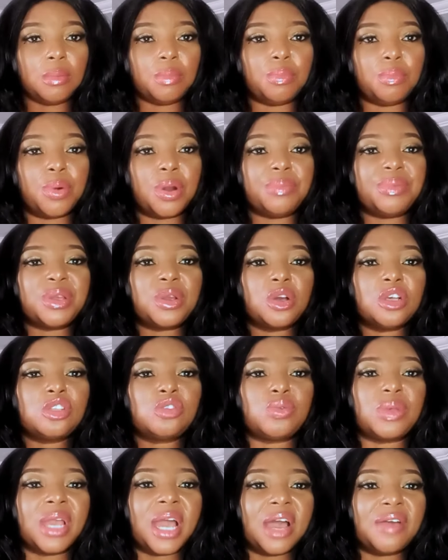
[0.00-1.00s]
But
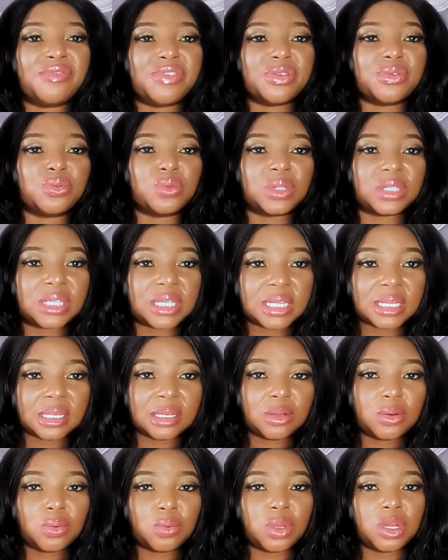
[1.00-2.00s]
because we have a
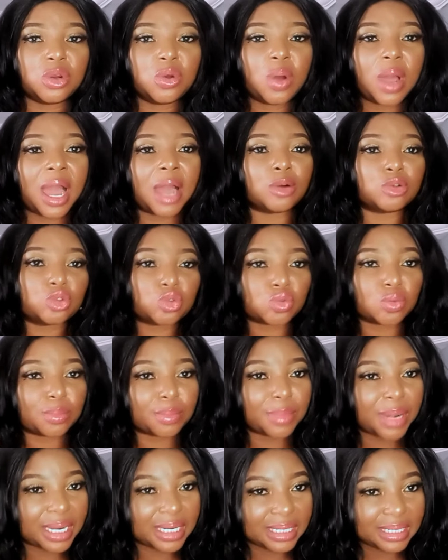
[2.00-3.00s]
routine, we know how to
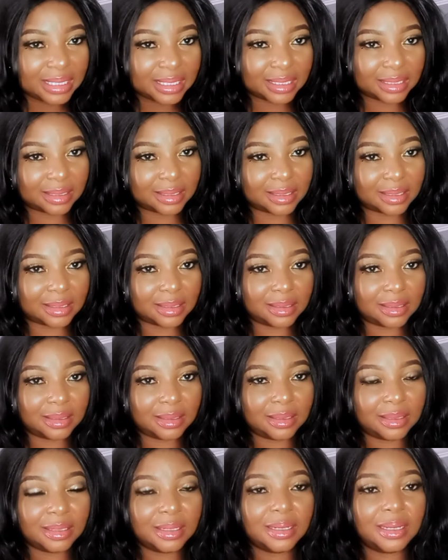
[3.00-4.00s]
manage it.
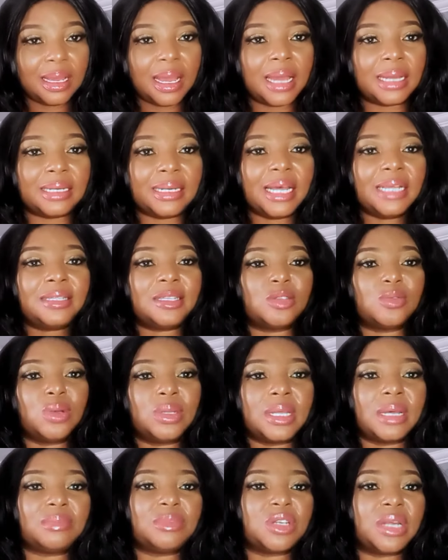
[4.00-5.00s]
And that is
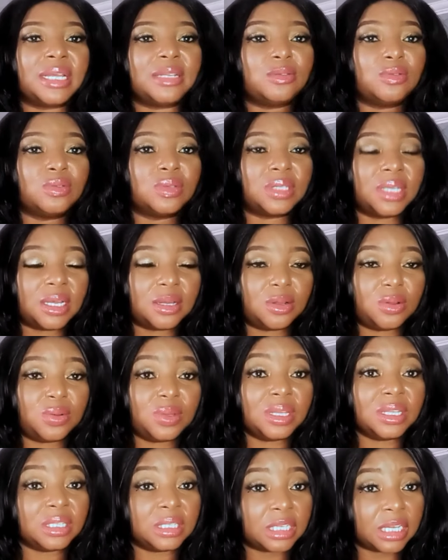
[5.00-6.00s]
what I'm trying to tell you
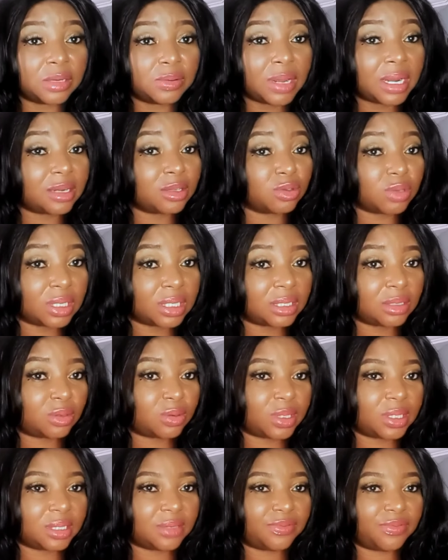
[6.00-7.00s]
in January twenty
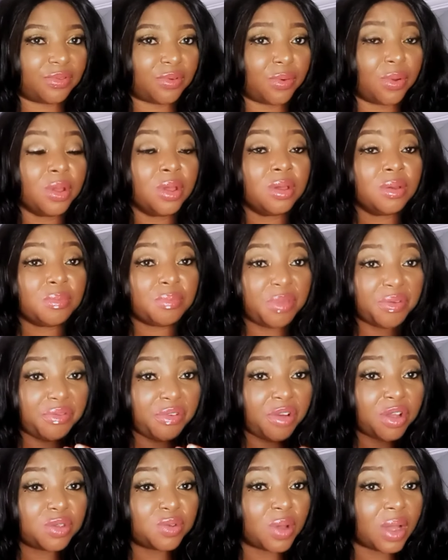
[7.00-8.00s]
twenty-four.
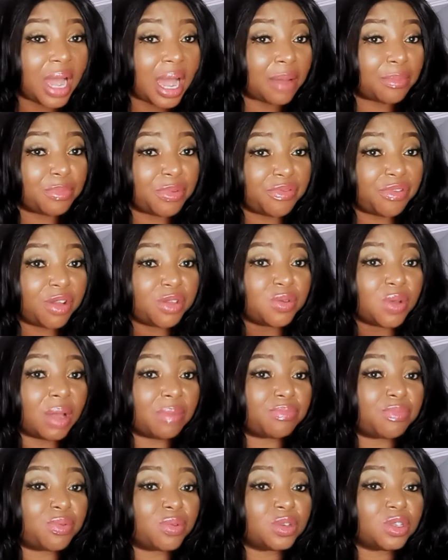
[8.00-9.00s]
Before you, are, before you
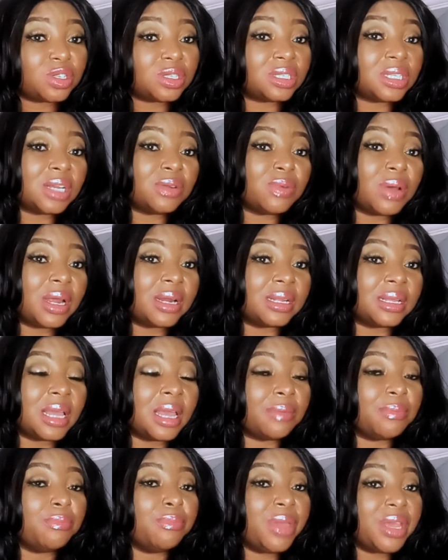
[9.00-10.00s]
approach January and
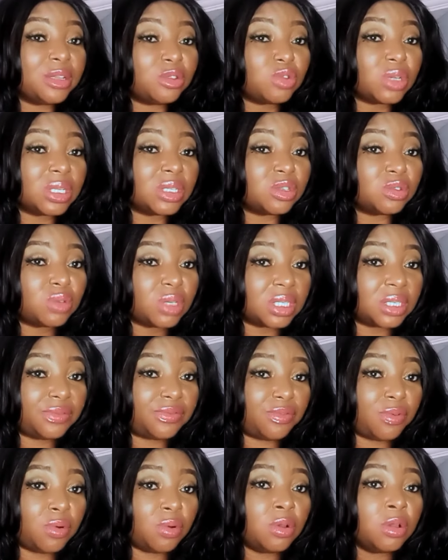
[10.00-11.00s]
uh, May twenty
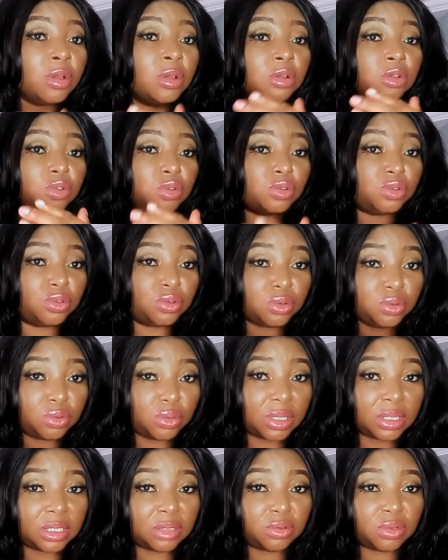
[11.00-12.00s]
twenty-four to June
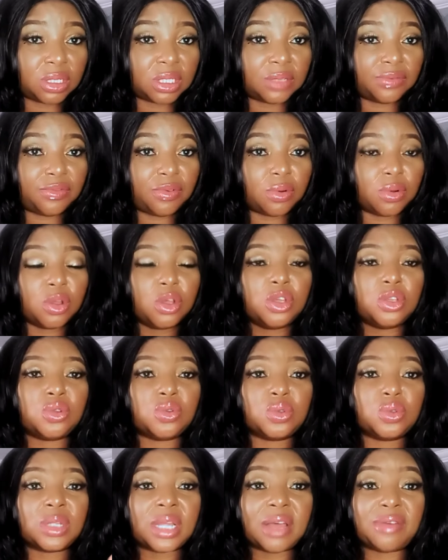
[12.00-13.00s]
twenty twenty-four,
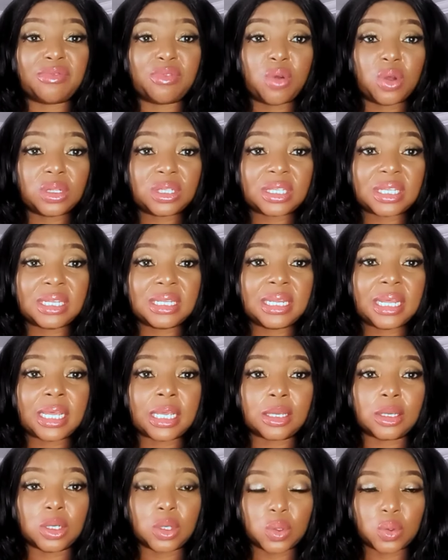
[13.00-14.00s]
you'd have gotten
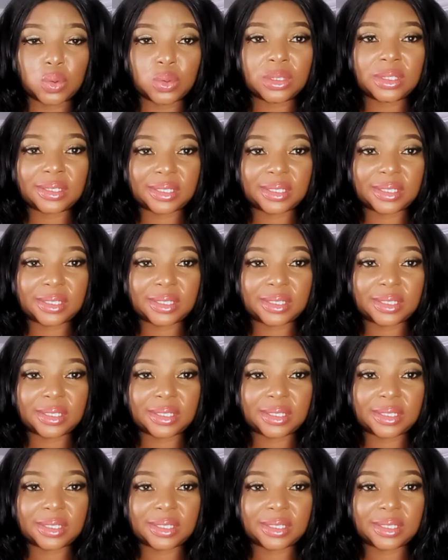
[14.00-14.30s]
a good